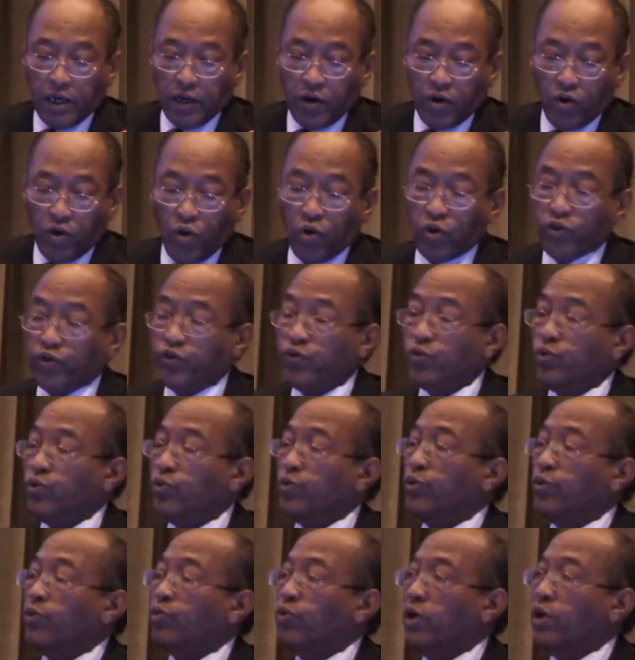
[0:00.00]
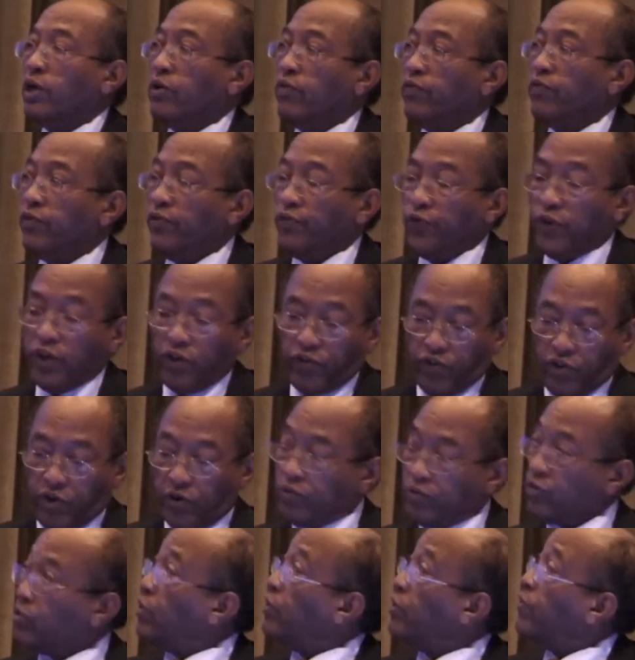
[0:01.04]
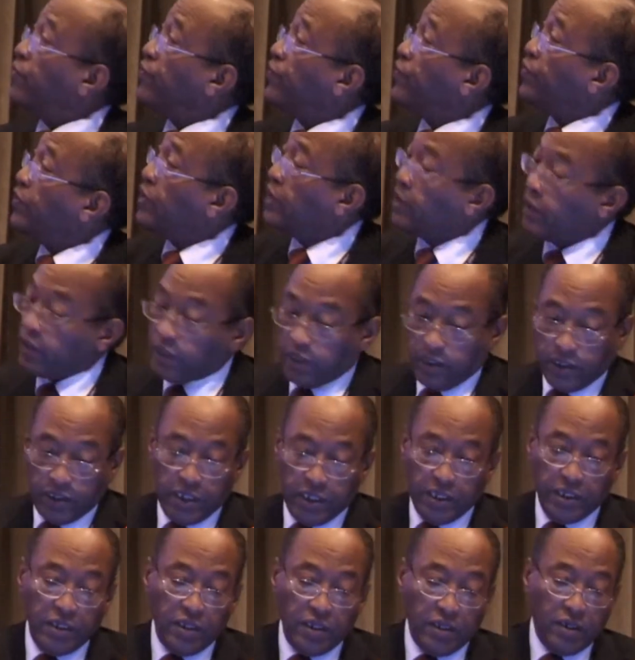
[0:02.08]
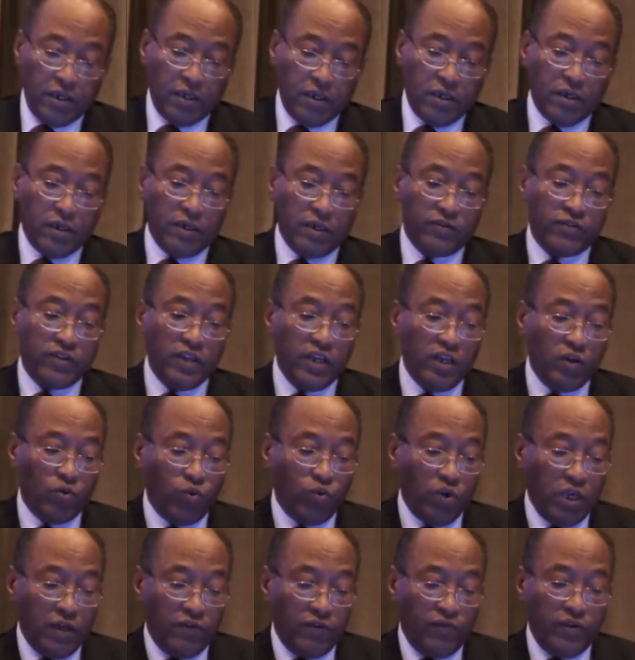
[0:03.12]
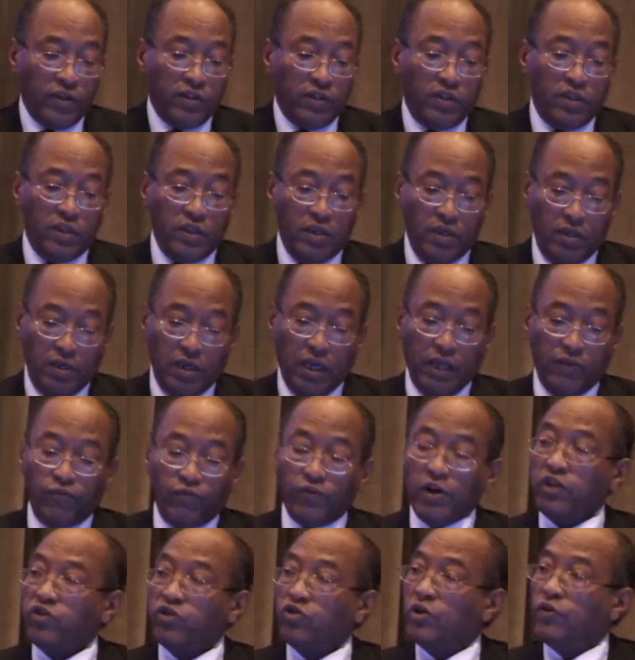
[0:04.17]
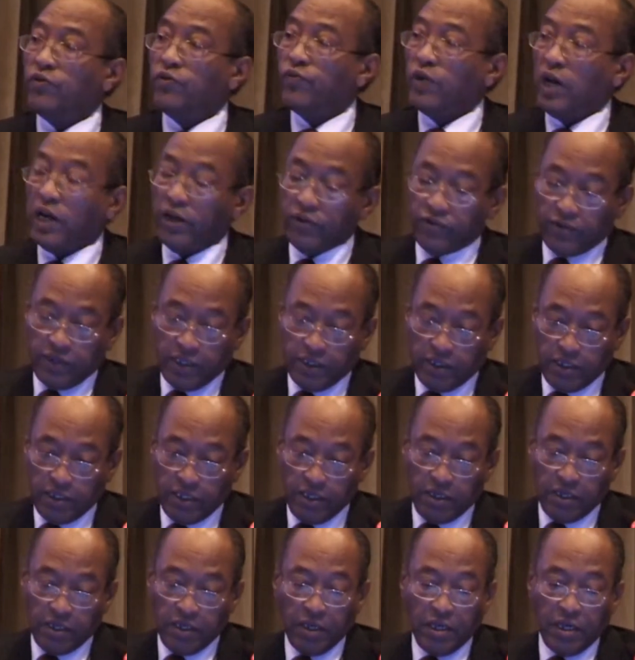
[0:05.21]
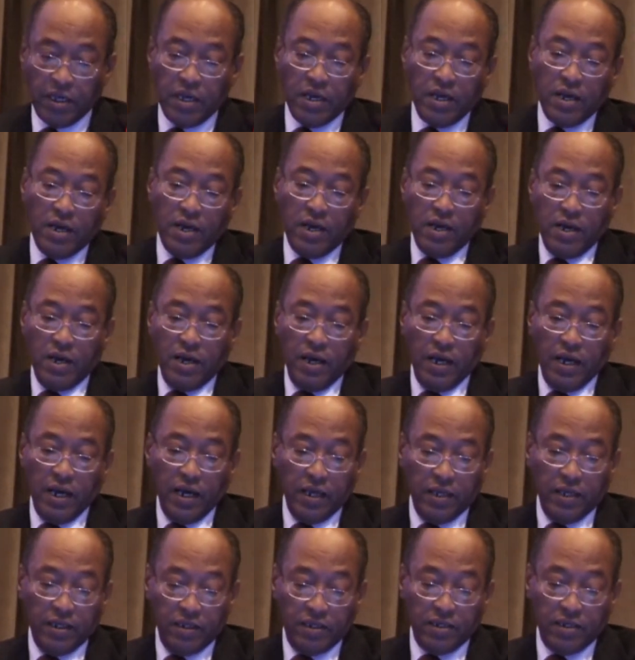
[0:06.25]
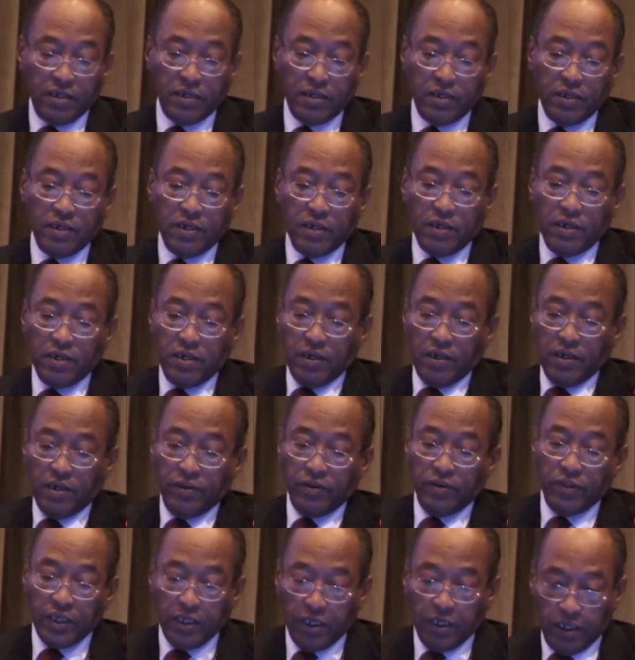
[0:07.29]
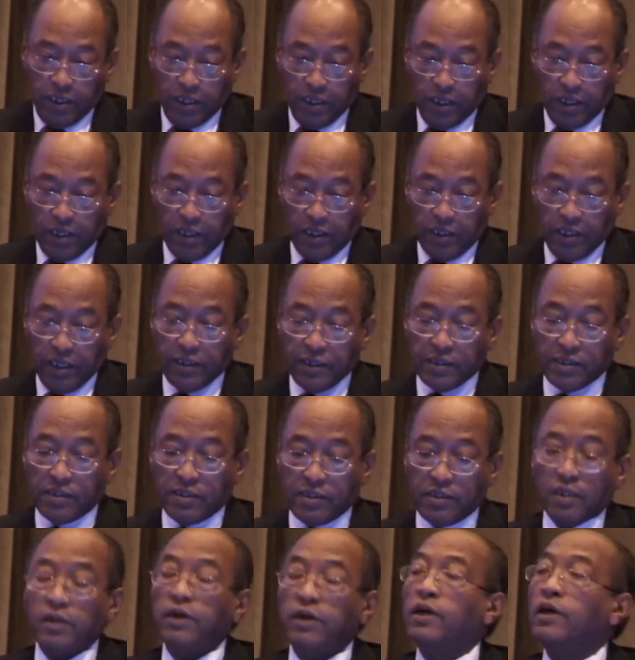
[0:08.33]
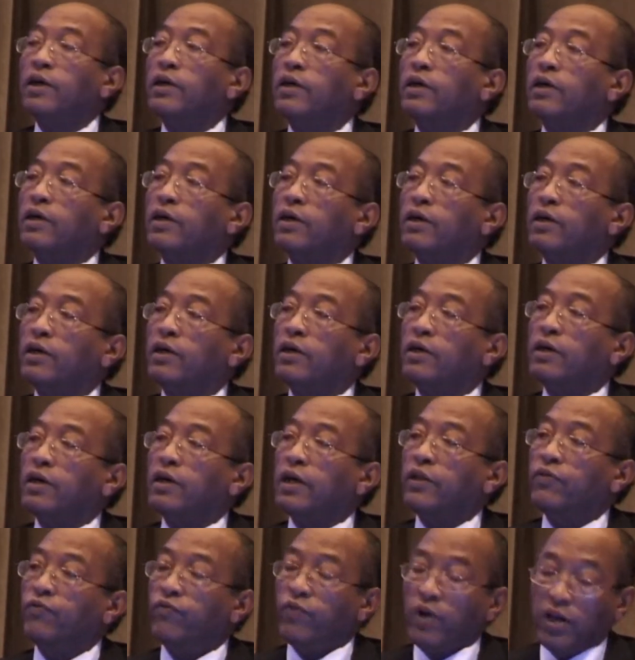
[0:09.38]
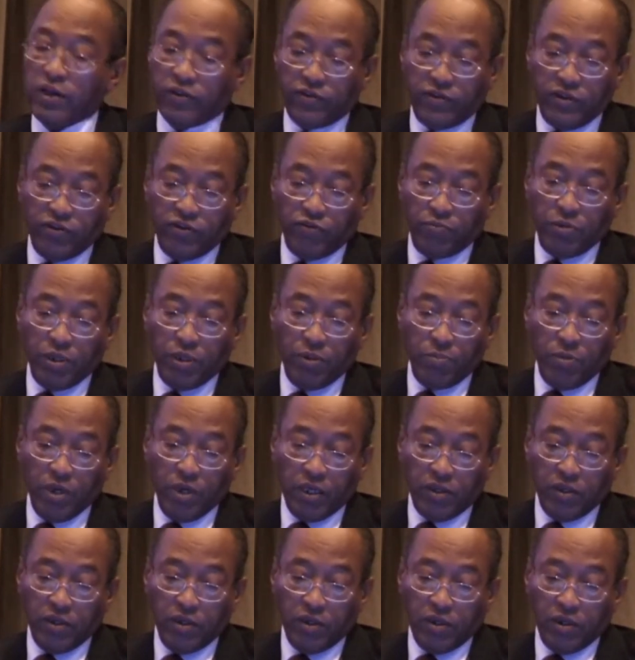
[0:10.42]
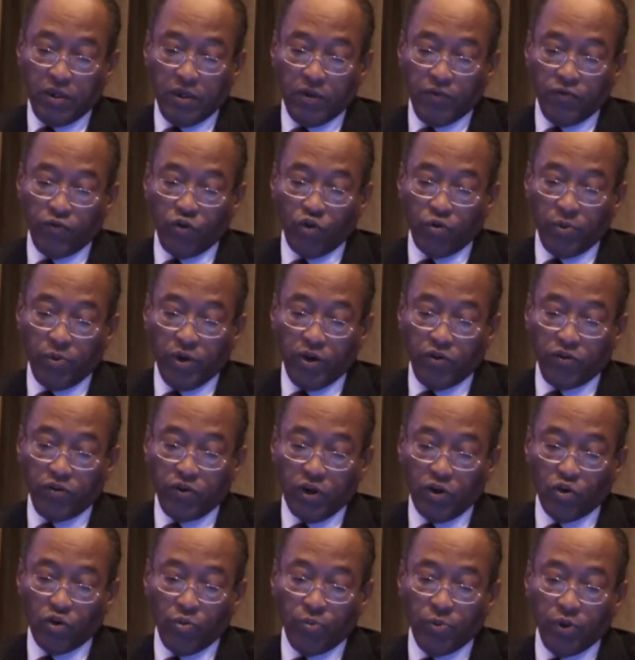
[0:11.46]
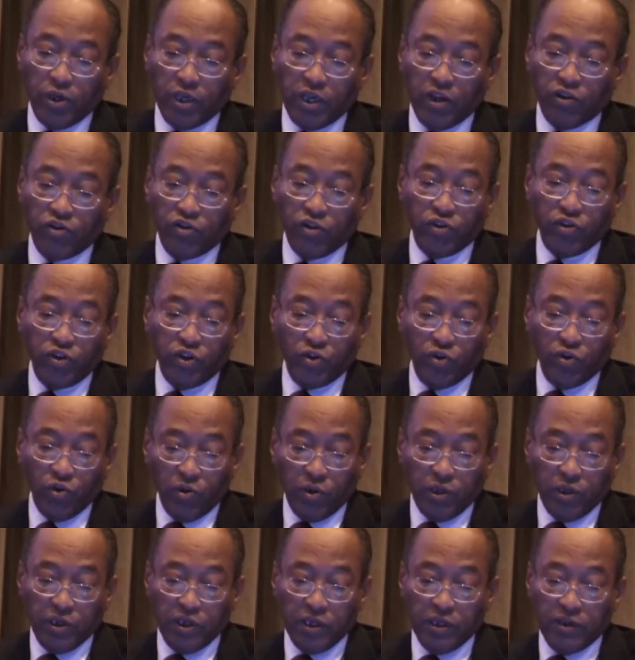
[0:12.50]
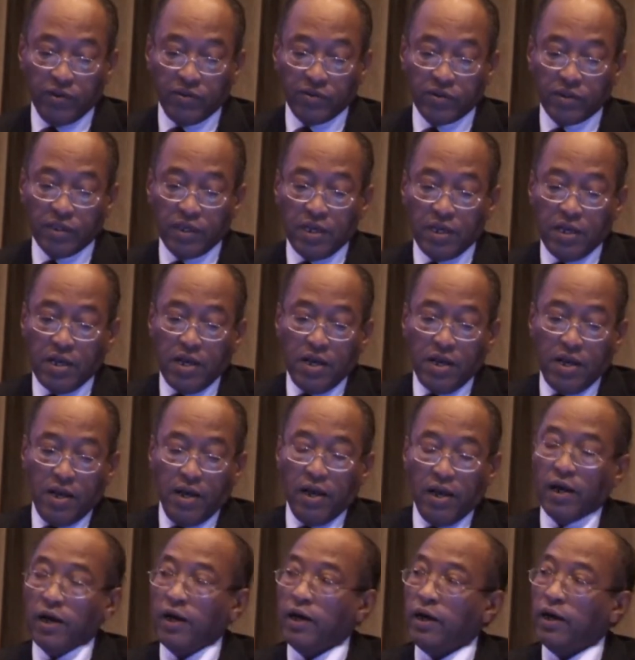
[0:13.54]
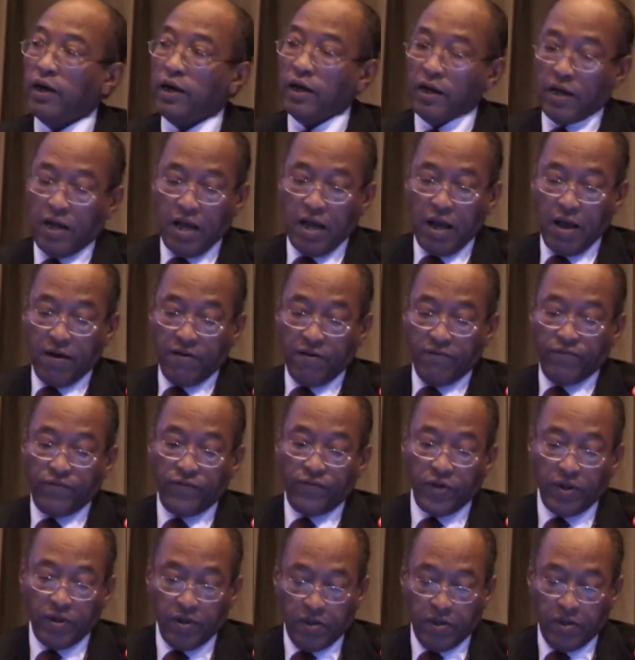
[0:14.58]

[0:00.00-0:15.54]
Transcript: Also, one of the features of the third wave is the advance of ICT, and these advances being made in information communication technologies have